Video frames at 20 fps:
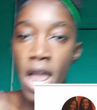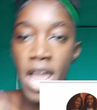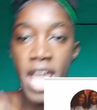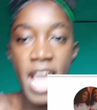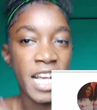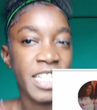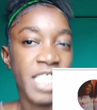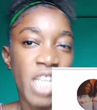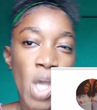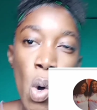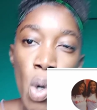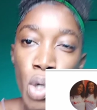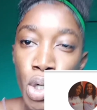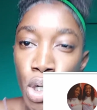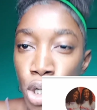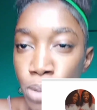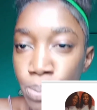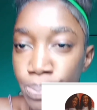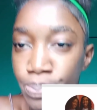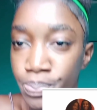Yes, you
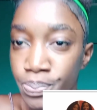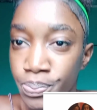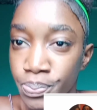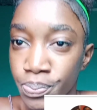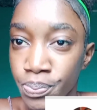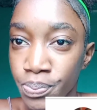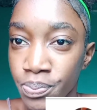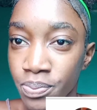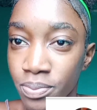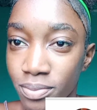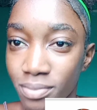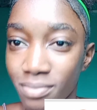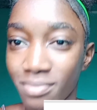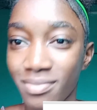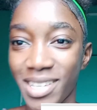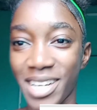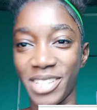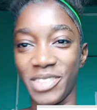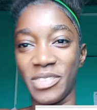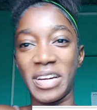know.
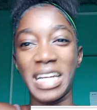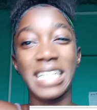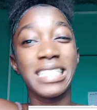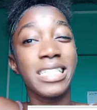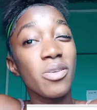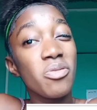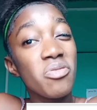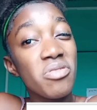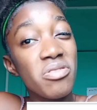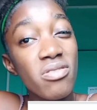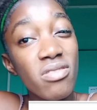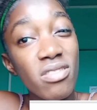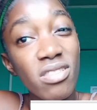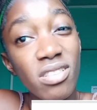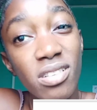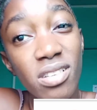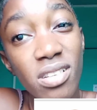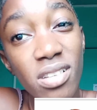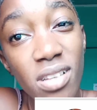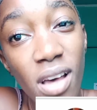As you can see, you know.
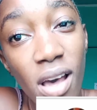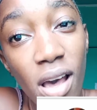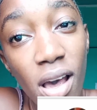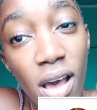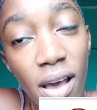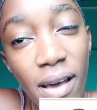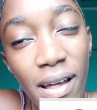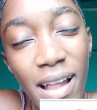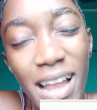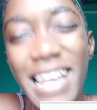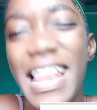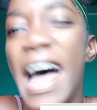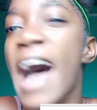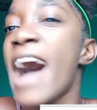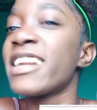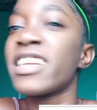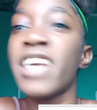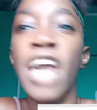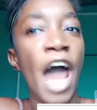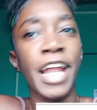
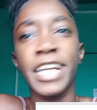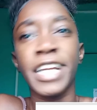Lad, girl,